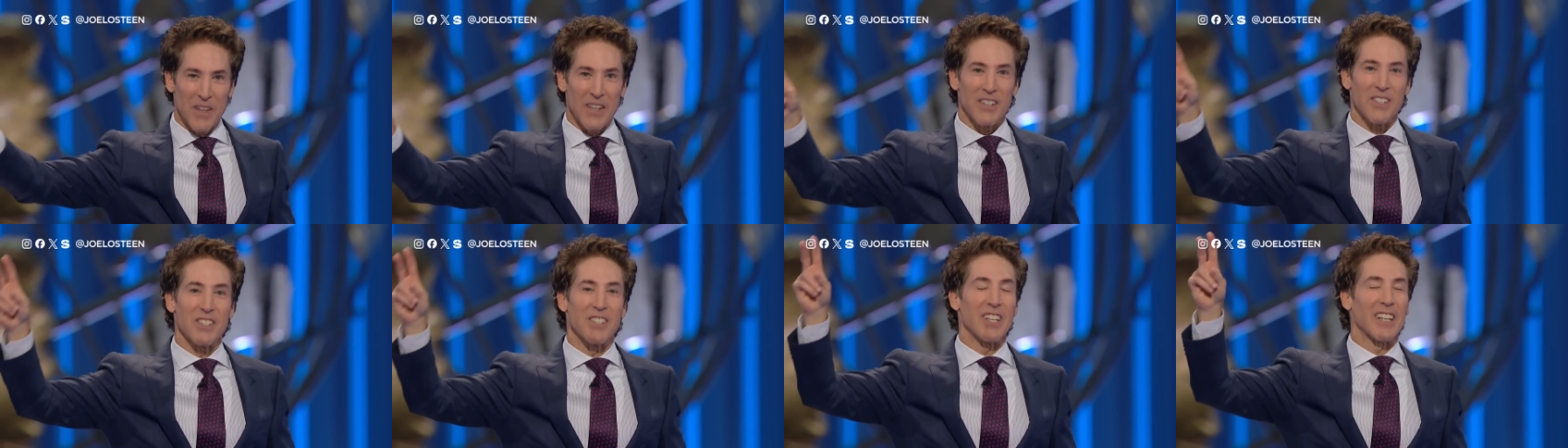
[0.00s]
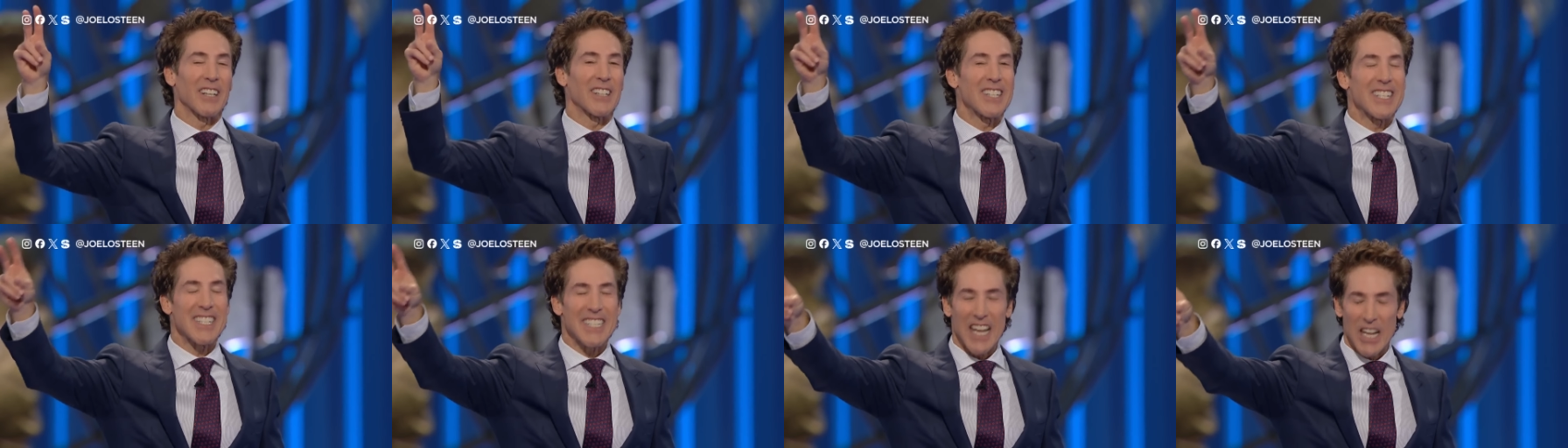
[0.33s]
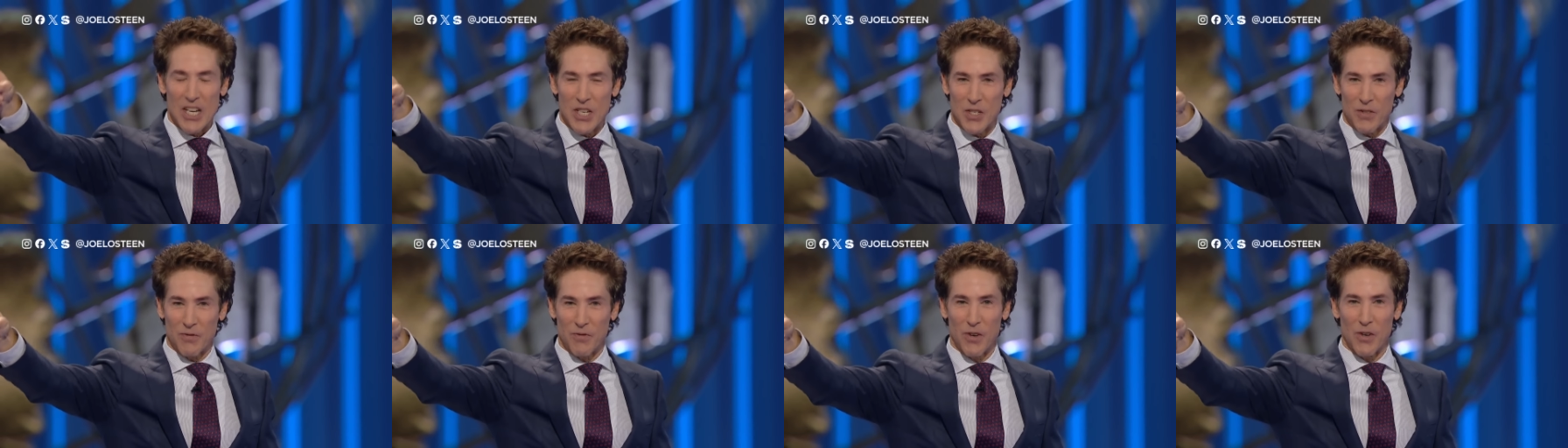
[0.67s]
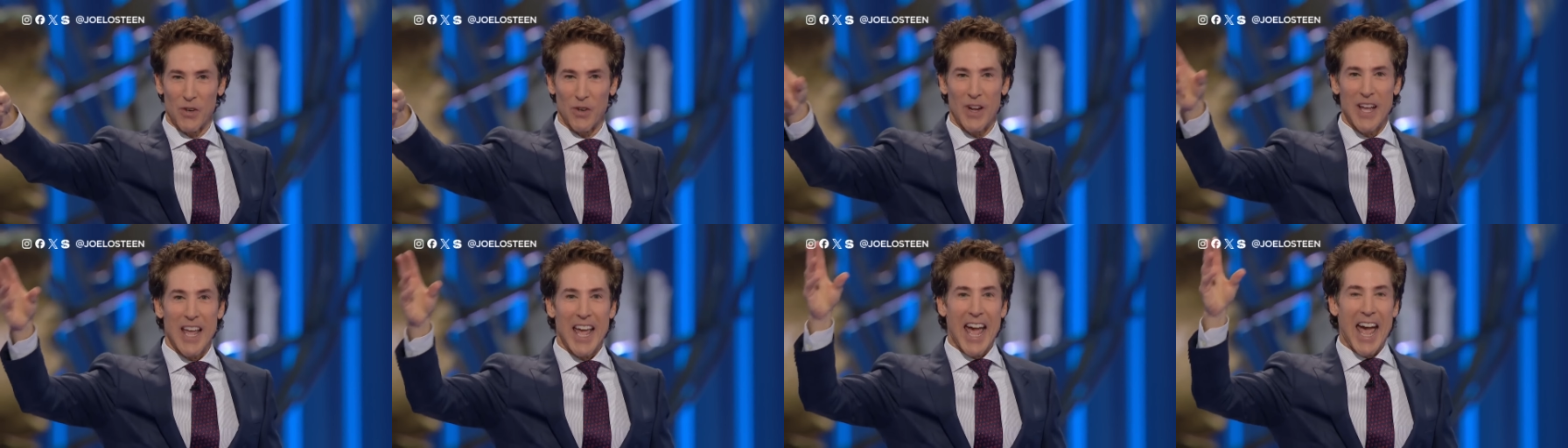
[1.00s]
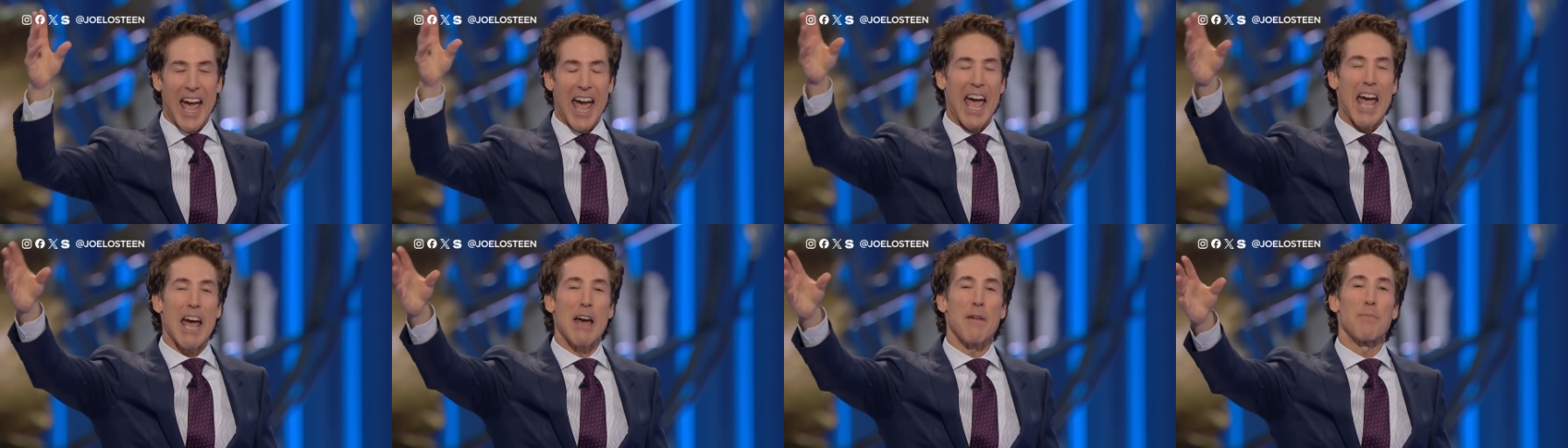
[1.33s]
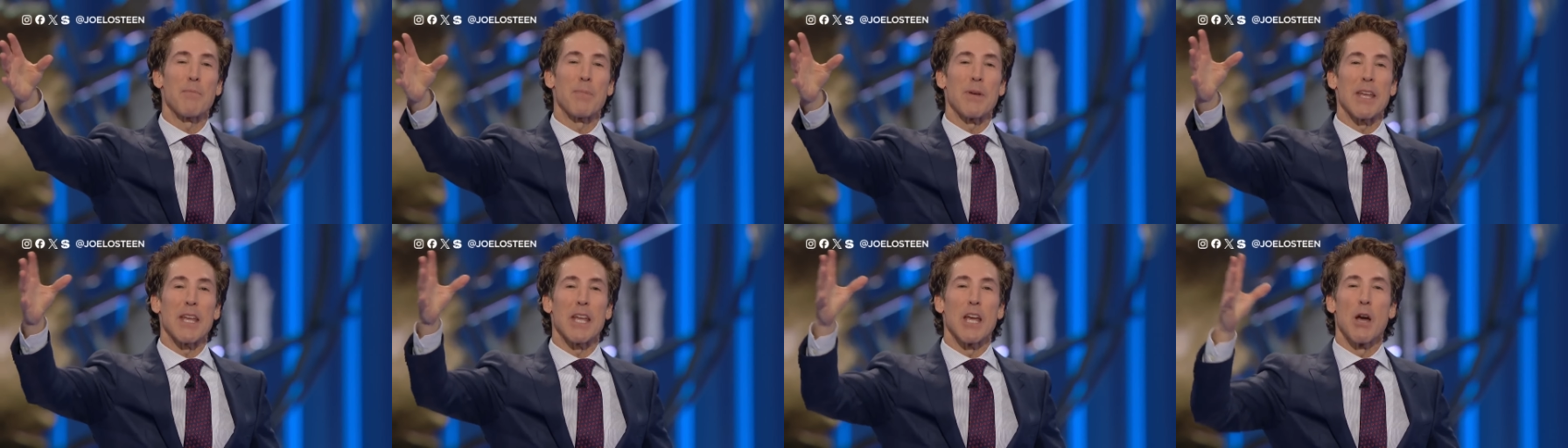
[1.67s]
successful,
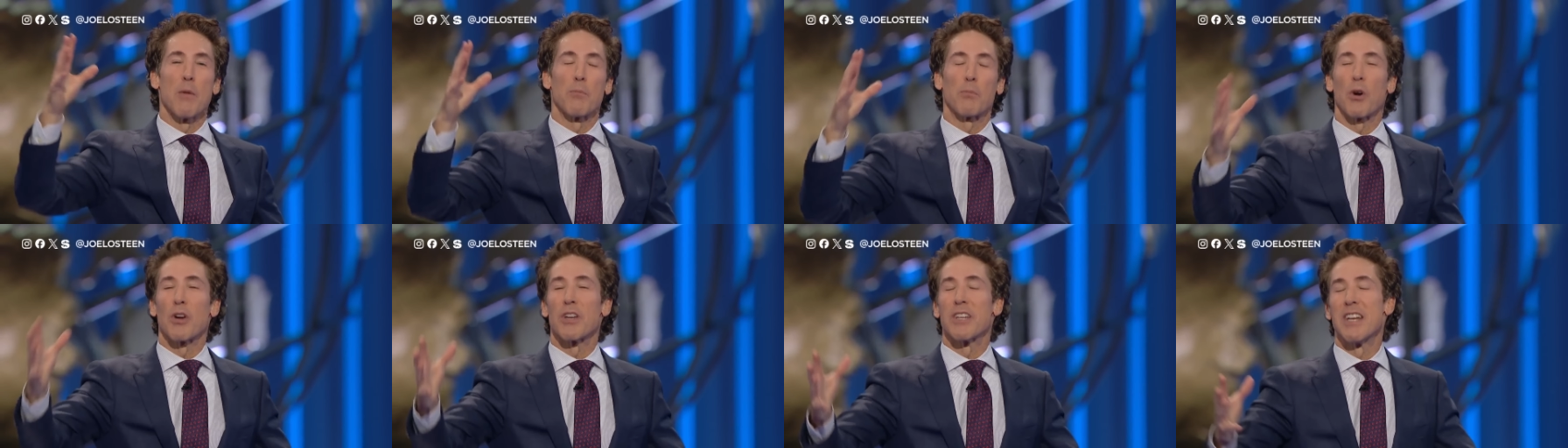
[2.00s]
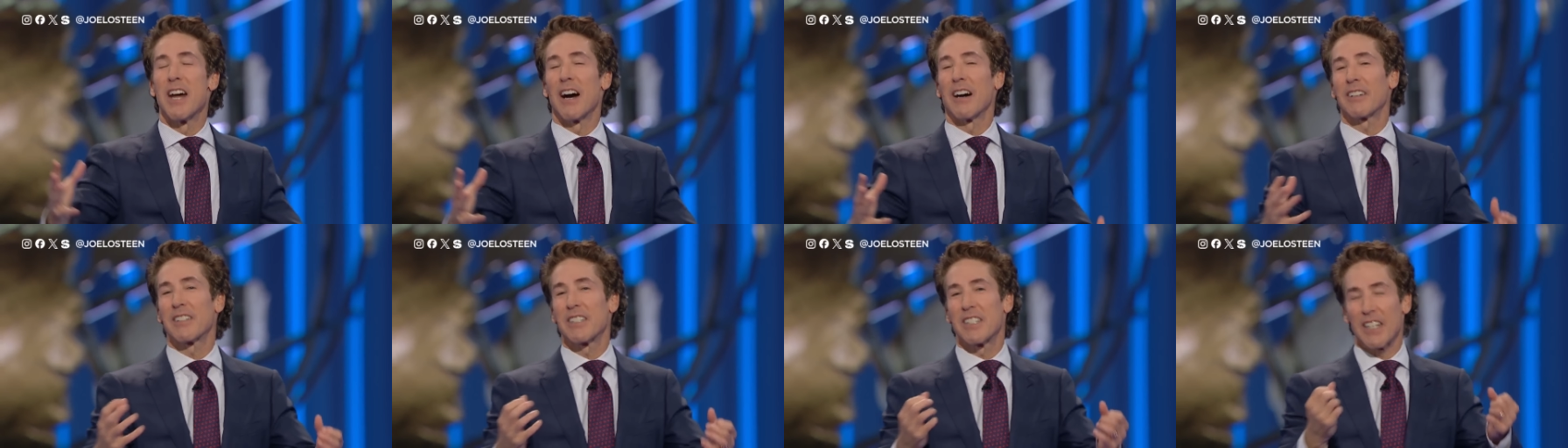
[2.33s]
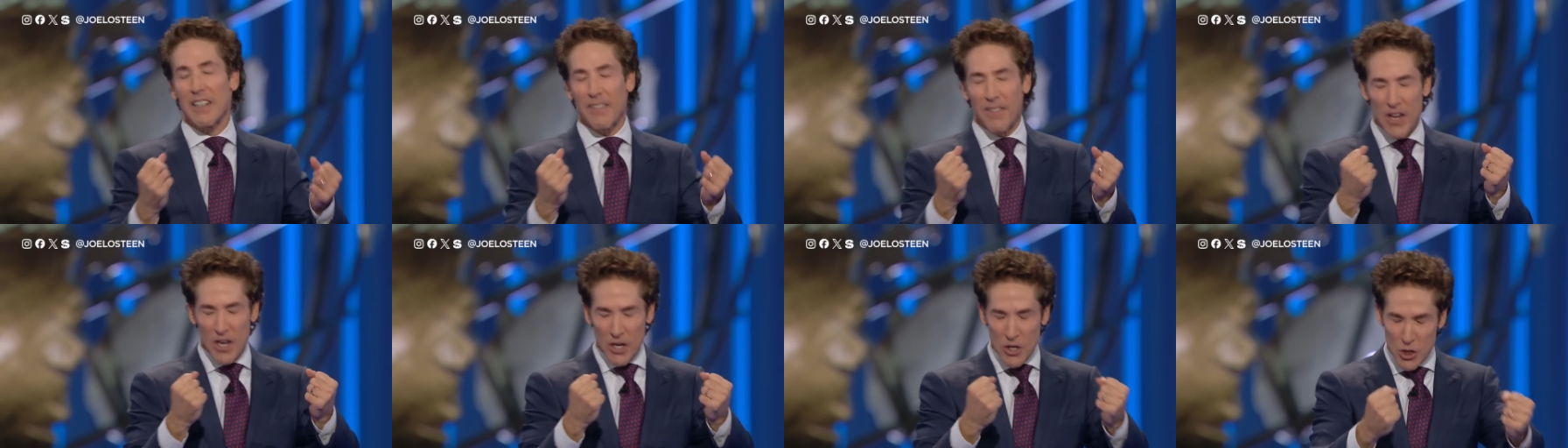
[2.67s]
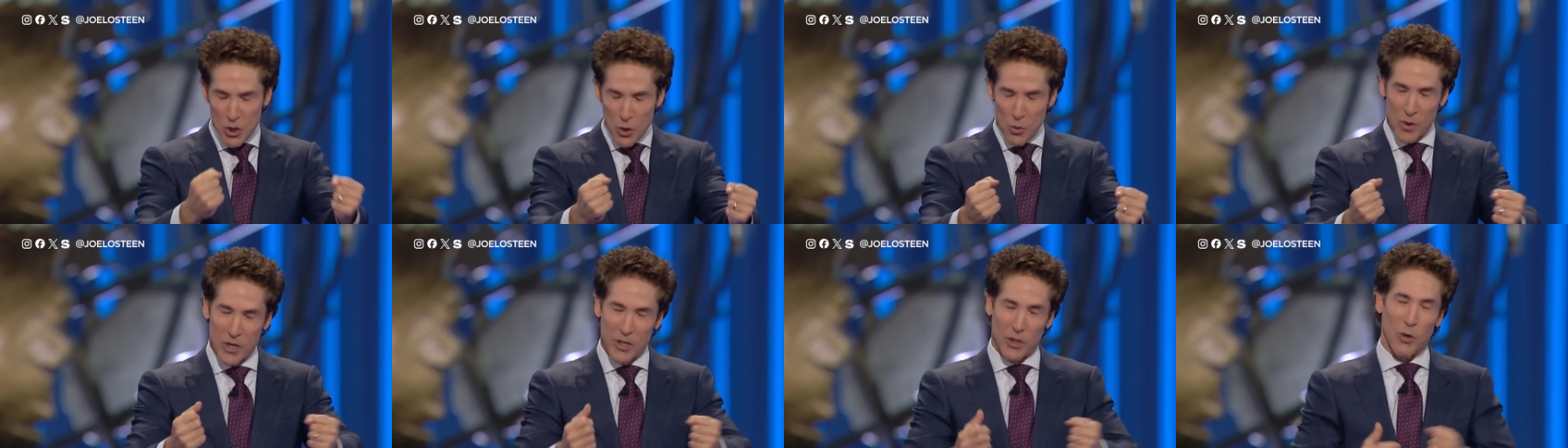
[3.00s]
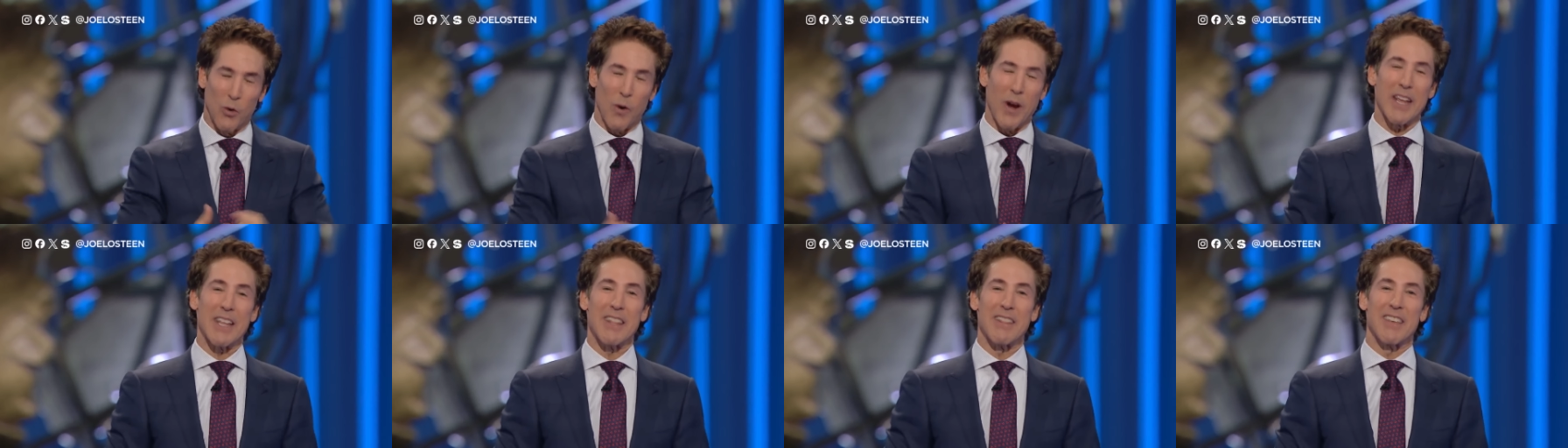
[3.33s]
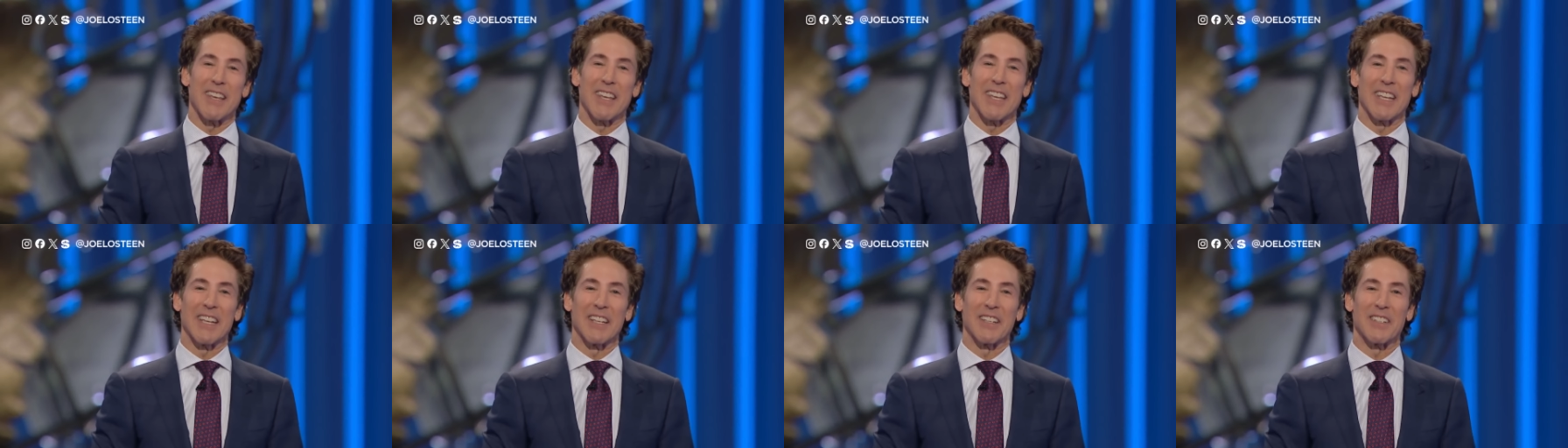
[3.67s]
happy, productive, doing great
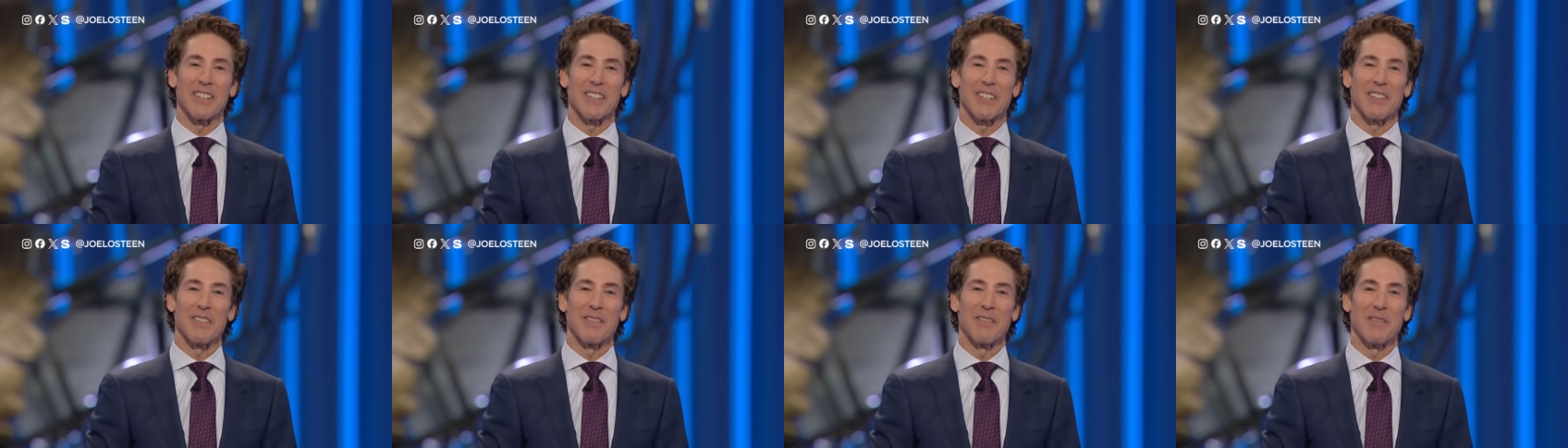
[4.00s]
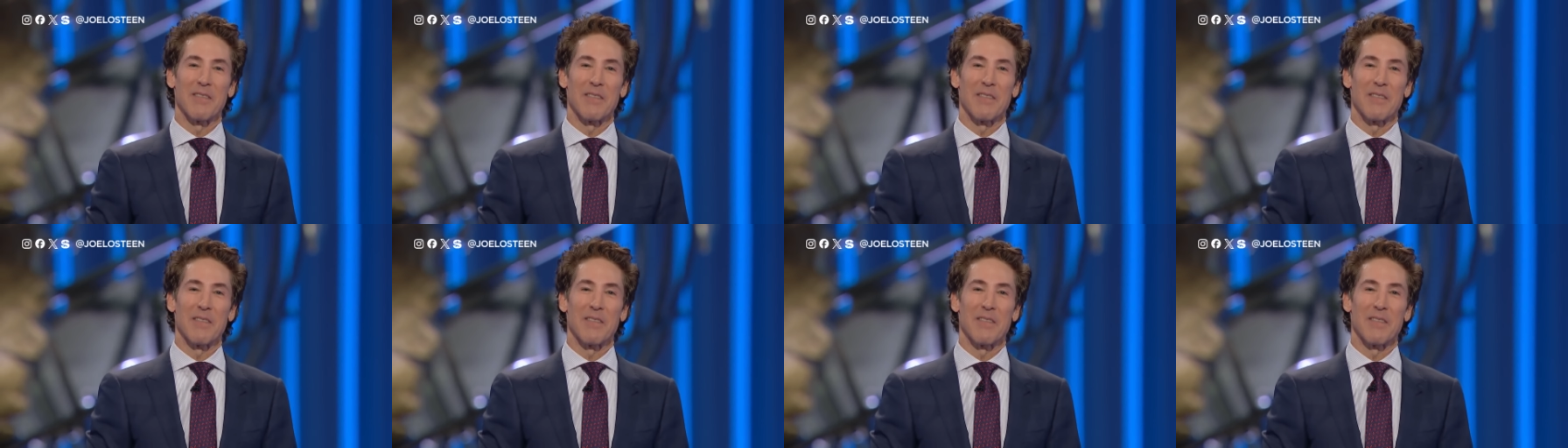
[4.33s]
things.